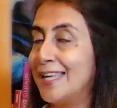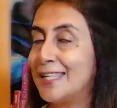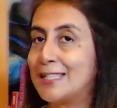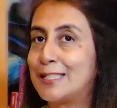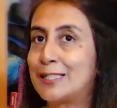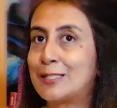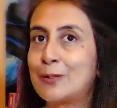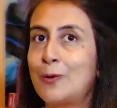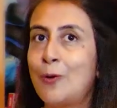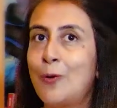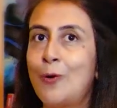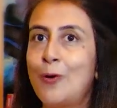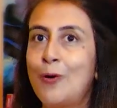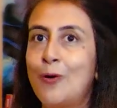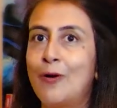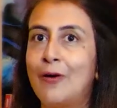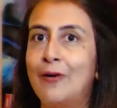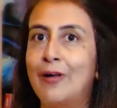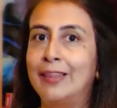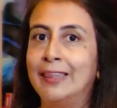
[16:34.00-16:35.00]

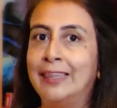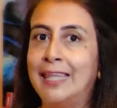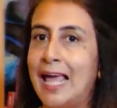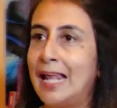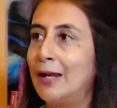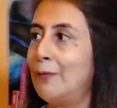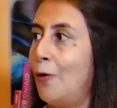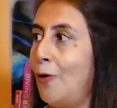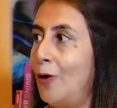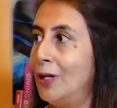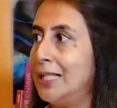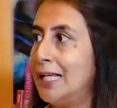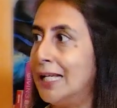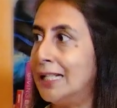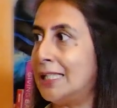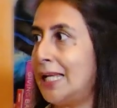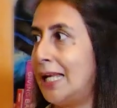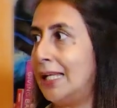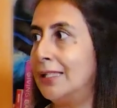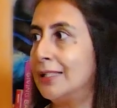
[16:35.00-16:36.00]
So then all the
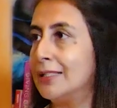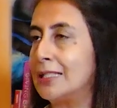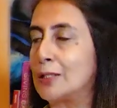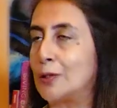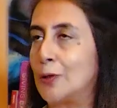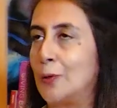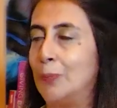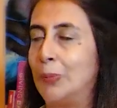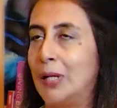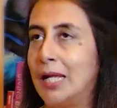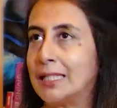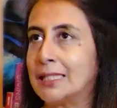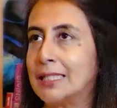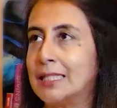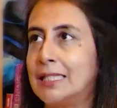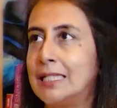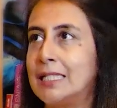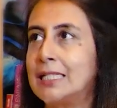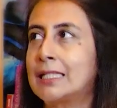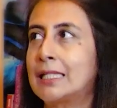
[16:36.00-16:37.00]
attendant
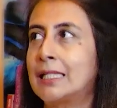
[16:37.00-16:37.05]
complexities,